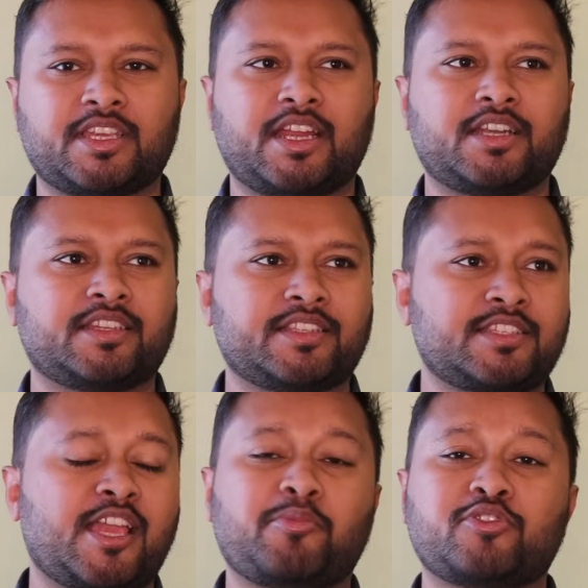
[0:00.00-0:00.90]
And this
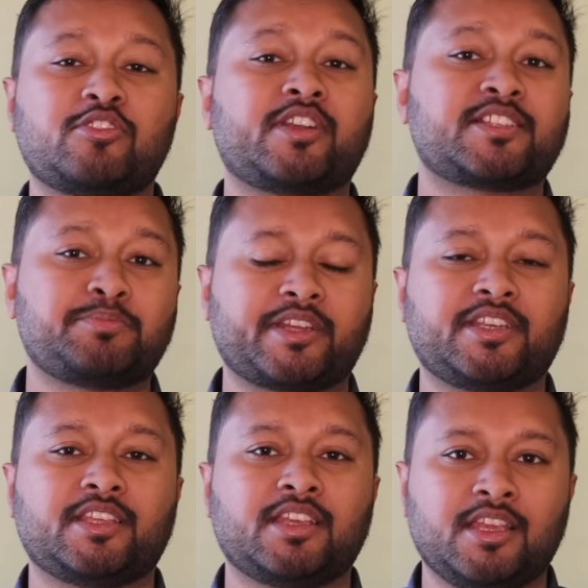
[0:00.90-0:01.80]
time I was not
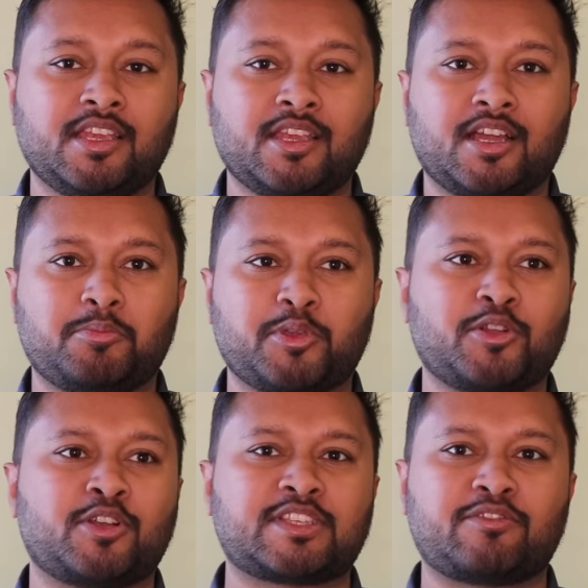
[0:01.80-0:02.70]
expecting
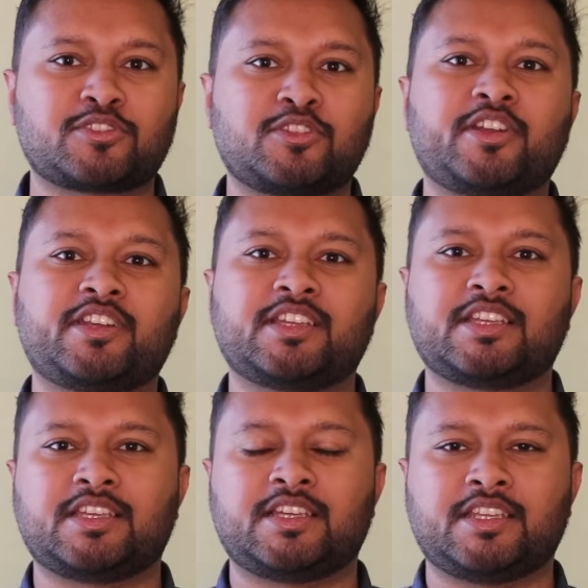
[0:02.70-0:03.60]
because I was not
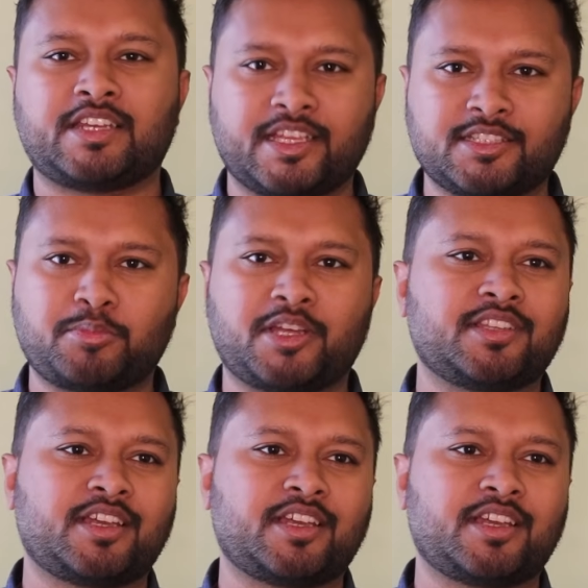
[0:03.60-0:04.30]
in Hyderabad.